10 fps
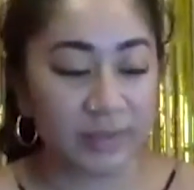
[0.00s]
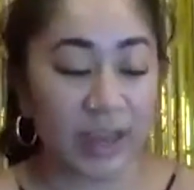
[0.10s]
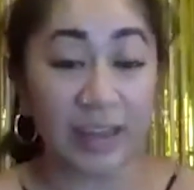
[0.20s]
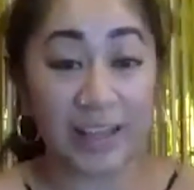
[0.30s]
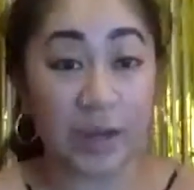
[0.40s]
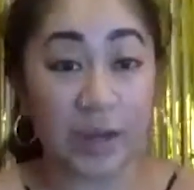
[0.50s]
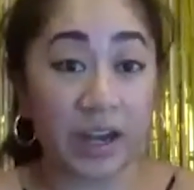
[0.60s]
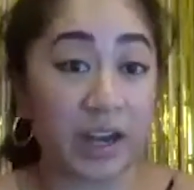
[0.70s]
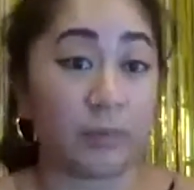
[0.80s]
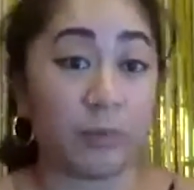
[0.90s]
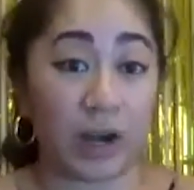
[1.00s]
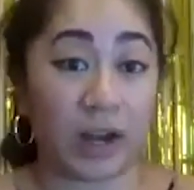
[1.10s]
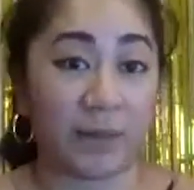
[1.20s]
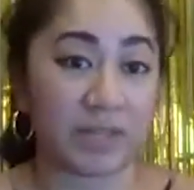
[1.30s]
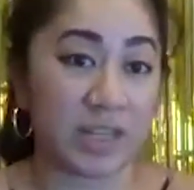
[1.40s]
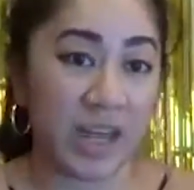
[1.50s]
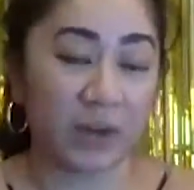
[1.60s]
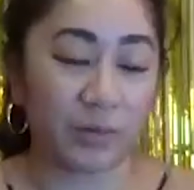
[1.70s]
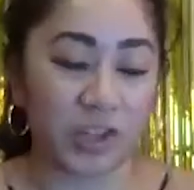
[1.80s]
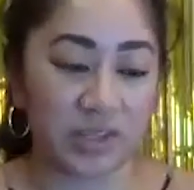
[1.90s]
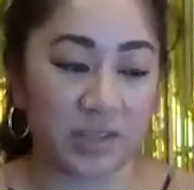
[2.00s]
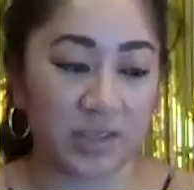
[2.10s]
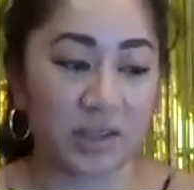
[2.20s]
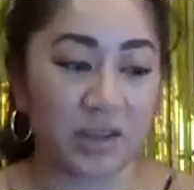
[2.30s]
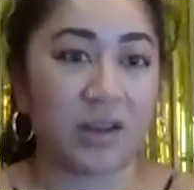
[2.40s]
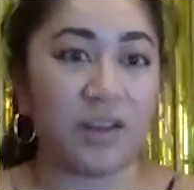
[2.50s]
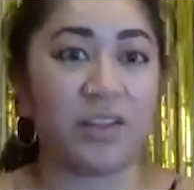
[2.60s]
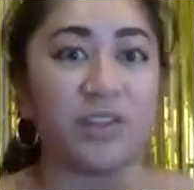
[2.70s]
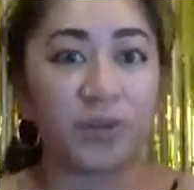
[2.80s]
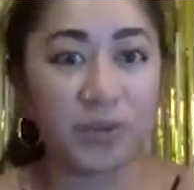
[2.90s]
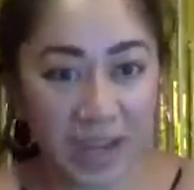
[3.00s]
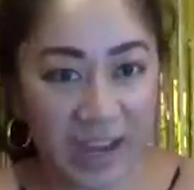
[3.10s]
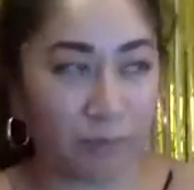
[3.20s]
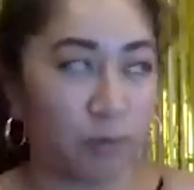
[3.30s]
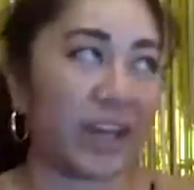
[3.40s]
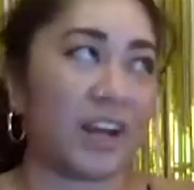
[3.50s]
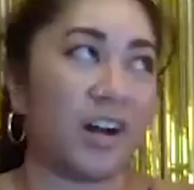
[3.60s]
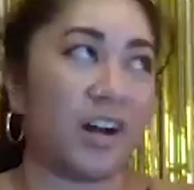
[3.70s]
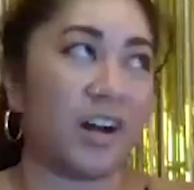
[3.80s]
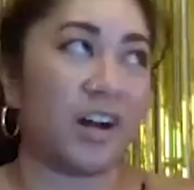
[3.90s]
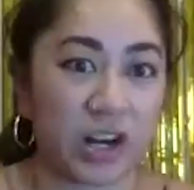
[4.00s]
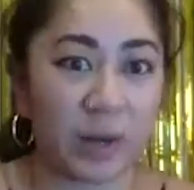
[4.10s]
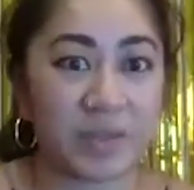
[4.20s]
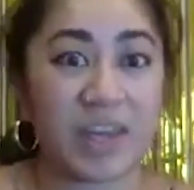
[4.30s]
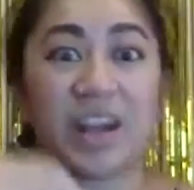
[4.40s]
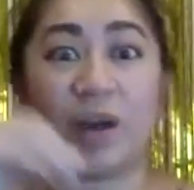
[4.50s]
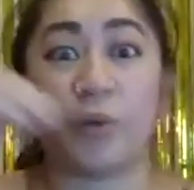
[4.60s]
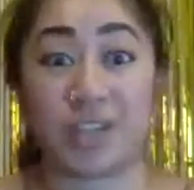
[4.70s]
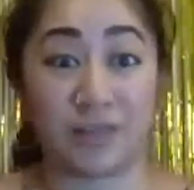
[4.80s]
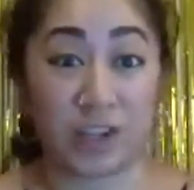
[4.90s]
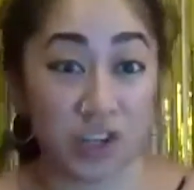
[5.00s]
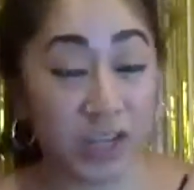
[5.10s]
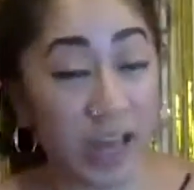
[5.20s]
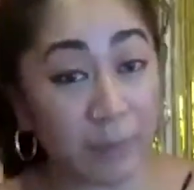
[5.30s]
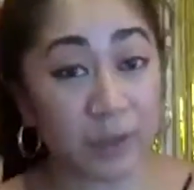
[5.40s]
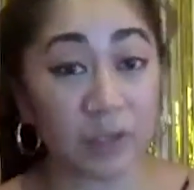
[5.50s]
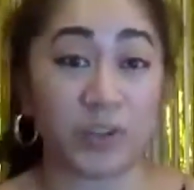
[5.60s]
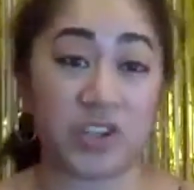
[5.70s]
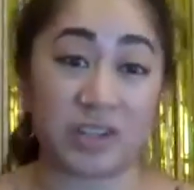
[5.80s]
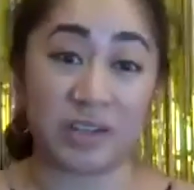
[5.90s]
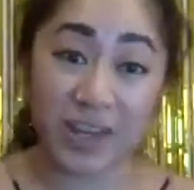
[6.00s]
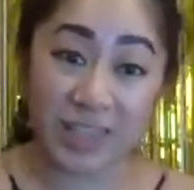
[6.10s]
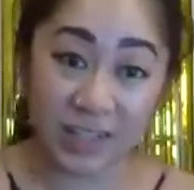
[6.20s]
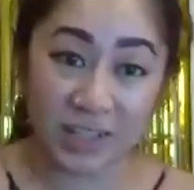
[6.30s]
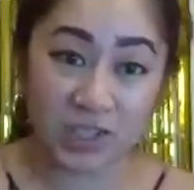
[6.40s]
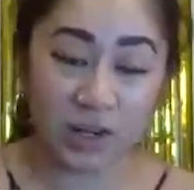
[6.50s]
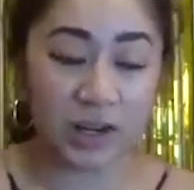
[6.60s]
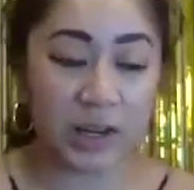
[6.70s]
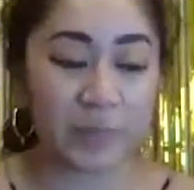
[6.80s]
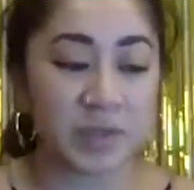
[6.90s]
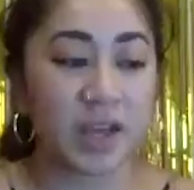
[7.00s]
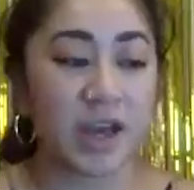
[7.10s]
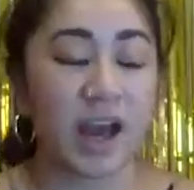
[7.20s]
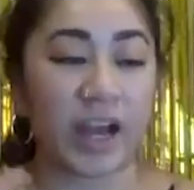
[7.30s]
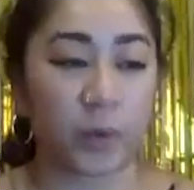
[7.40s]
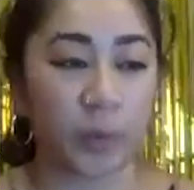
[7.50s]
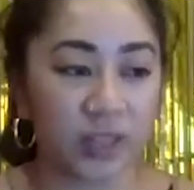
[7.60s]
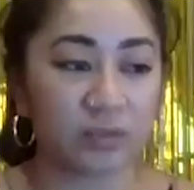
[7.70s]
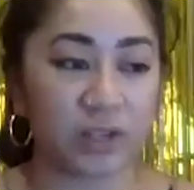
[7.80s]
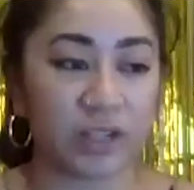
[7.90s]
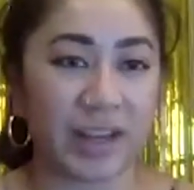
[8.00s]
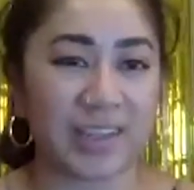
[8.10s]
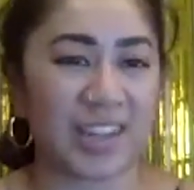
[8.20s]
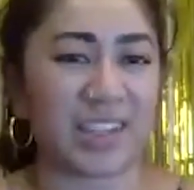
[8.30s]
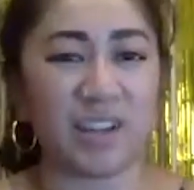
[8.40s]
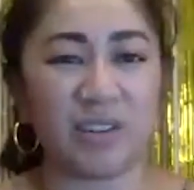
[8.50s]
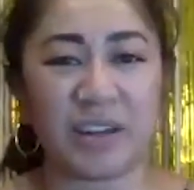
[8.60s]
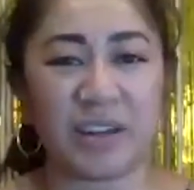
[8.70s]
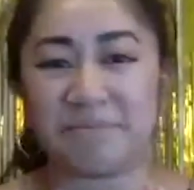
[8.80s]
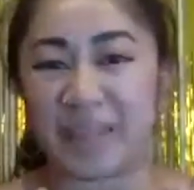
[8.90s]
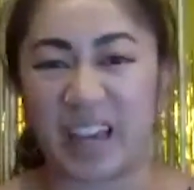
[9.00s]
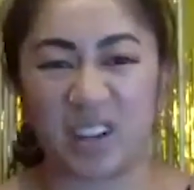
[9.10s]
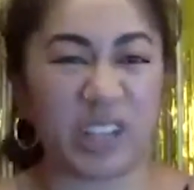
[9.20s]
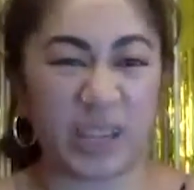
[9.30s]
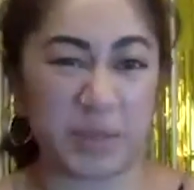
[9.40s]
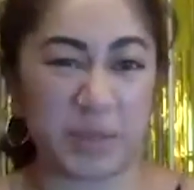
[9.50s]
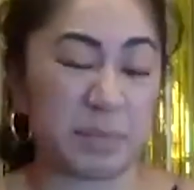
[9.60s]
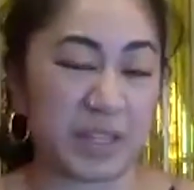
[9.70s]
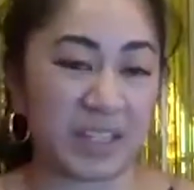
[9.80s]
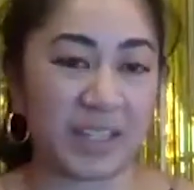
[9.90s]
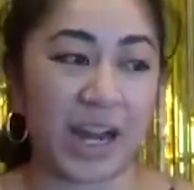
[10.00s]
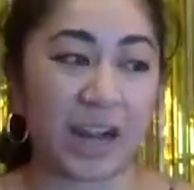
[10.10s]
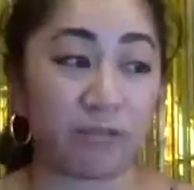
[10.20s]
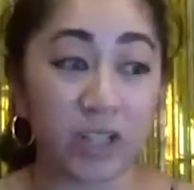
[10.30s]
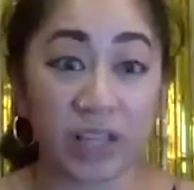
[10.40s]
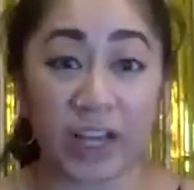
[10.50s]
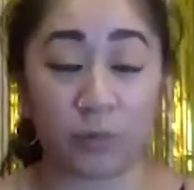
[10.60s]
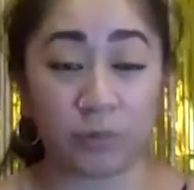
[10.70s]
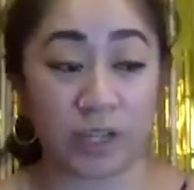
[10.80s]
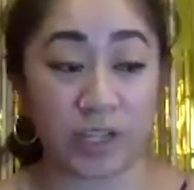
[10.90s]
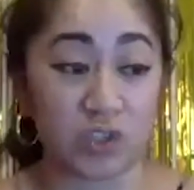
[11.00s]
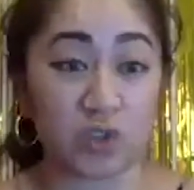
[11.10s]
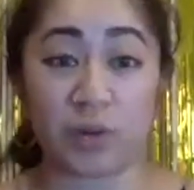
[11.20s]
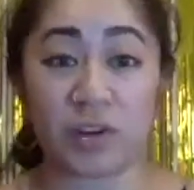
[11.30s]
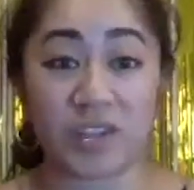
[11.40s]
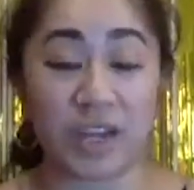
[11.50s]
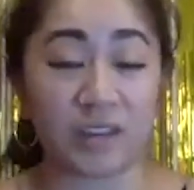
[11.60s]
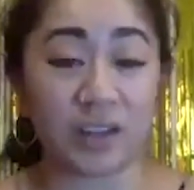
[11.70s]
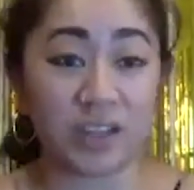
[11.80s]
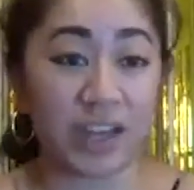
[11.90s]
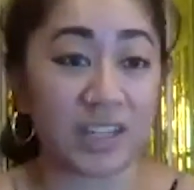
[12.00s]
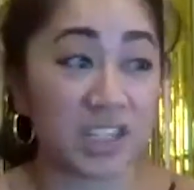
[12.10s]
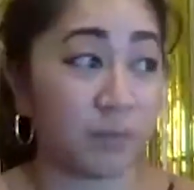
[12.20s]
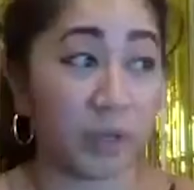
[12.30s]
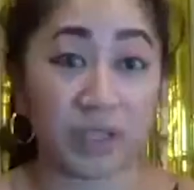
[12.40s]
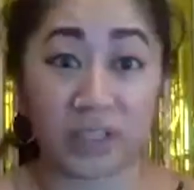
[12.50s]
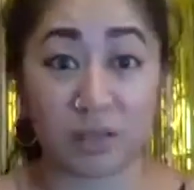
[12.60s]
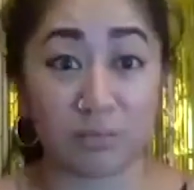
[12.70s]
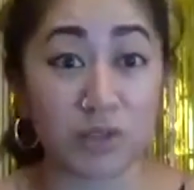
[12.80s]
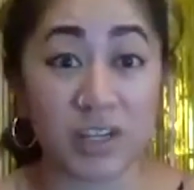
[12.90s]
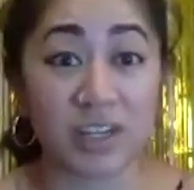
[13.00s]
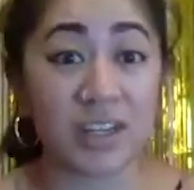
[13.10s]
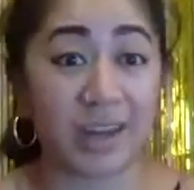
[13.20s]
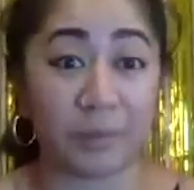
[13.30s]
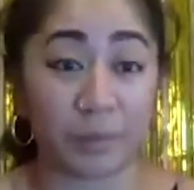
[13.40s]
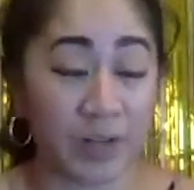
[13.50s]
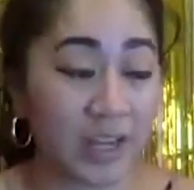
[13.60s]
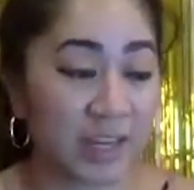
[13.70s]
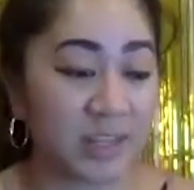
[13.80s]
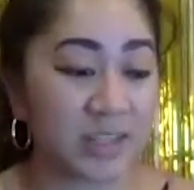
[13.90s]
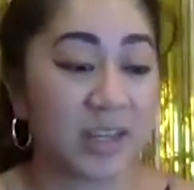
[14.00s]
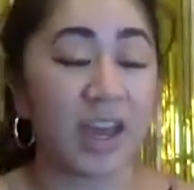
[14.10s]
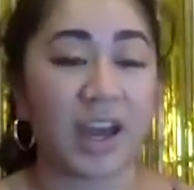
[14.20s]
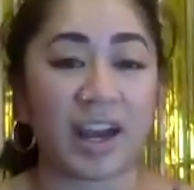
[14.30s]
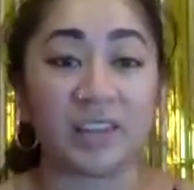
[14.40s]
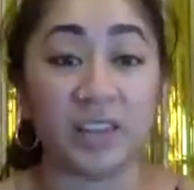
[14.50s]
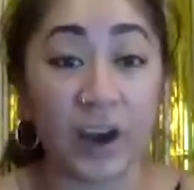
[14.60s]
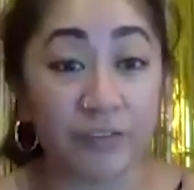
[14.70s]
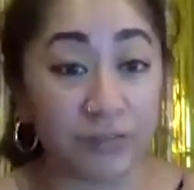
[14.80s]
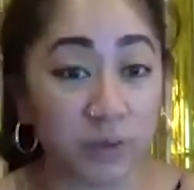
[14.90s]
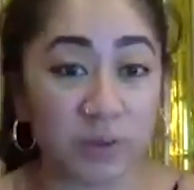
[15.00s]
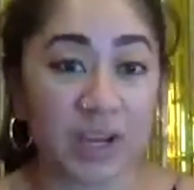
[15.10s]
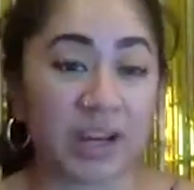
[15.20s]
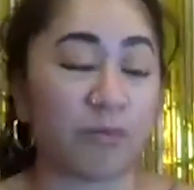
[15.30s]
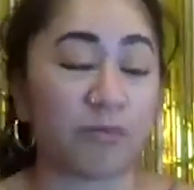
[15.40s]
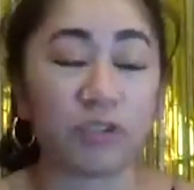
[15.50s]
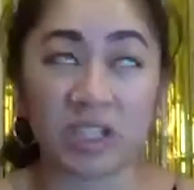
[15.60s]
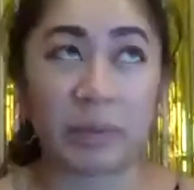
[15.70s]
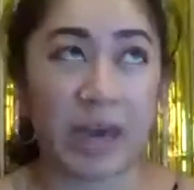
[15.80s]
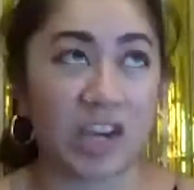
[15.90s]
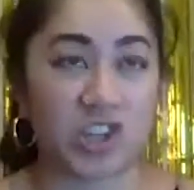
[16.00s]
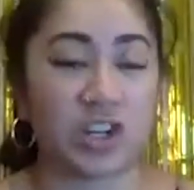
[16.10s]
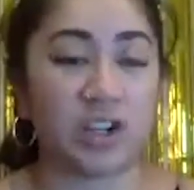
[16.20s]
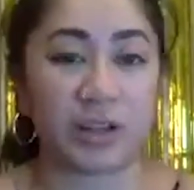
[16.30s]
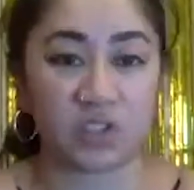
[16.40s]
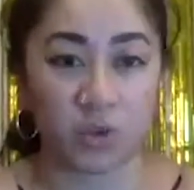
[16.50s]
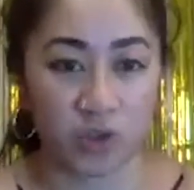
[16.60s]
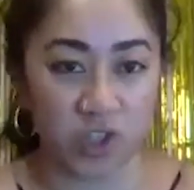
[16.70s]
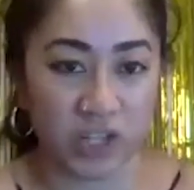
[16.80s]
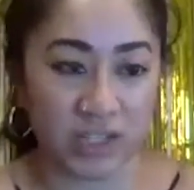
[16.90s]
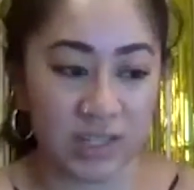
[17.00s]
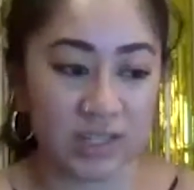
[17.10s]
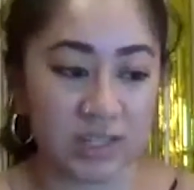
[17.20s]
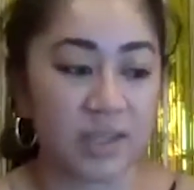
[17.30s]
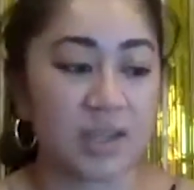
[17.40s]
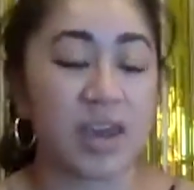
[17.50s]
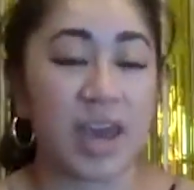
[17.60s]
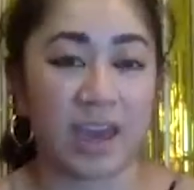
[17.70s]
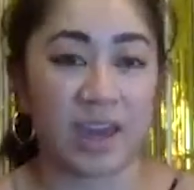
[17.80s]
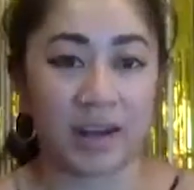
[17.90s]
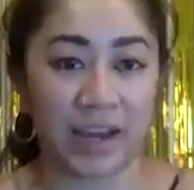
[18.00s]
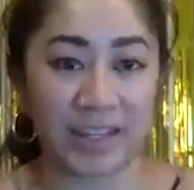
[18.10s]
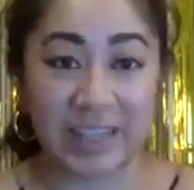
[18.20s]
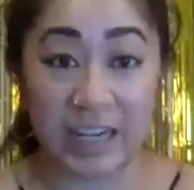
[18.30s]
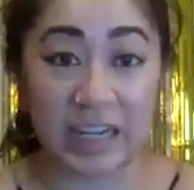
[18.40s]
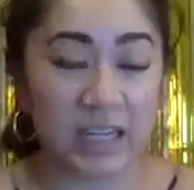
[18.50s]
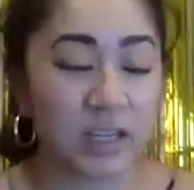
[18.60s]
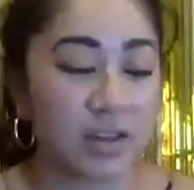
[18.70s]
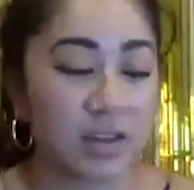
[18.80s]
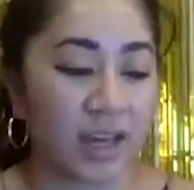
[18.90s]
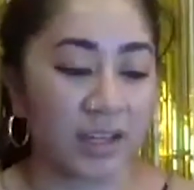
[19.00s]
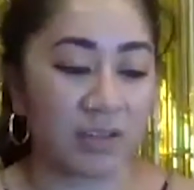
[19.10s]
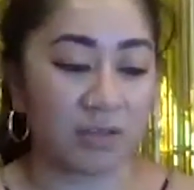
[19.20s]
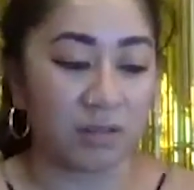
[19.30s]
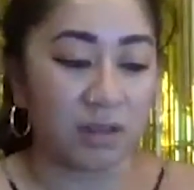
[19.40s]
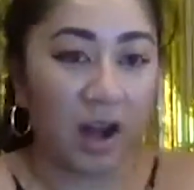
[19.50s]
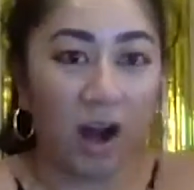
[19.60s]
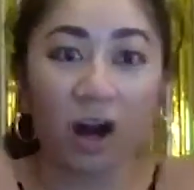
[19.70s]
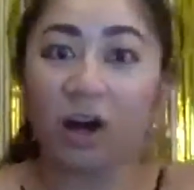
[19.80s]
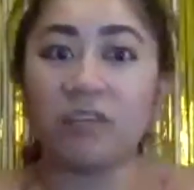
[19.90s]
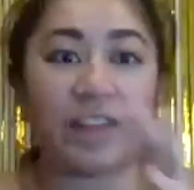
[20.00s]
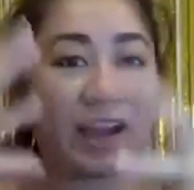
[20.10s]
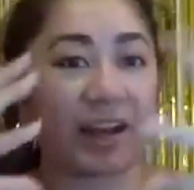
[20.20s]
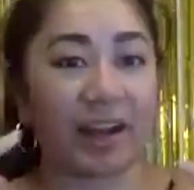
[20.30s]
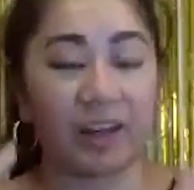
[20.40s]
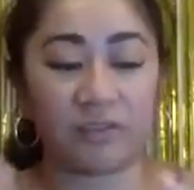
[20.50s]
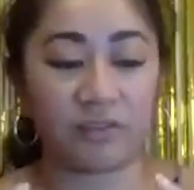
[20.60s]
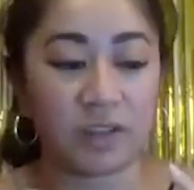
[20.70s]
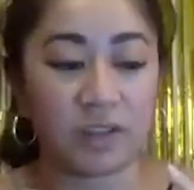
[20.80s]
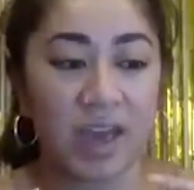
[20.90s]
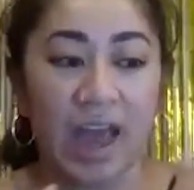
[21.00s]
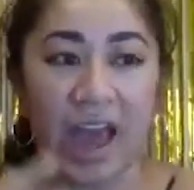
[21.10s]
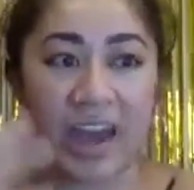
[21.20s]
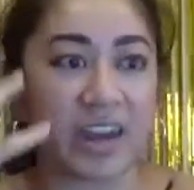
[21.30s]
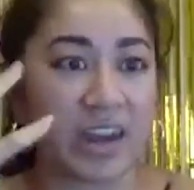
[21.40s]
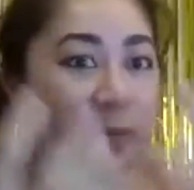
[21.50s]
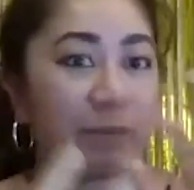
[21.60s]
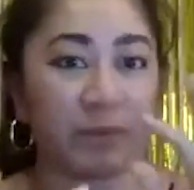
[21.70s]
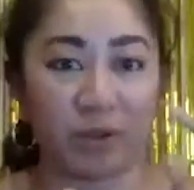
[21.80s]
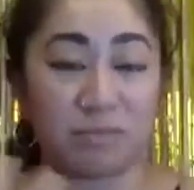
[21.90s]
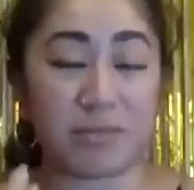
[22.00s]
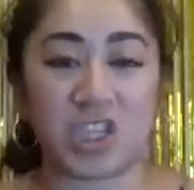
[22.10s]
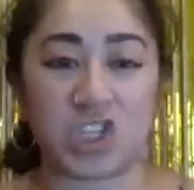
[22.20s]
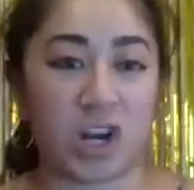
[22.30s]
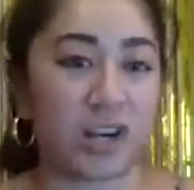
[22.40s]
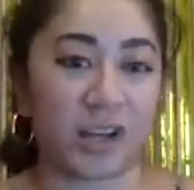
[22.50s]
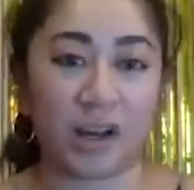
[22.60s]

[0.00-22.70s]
And that's how I ended up where I am today, which is through time working at all these startups. Then I worked in venture capital, which is investing in startups. I quickly realized, like, you know what? I don't like B2B. I really like consumers. I love the idea of building community and brand, and I love food, and I'm really passionate about social justice and identity, and all of that kind of ended up with me starting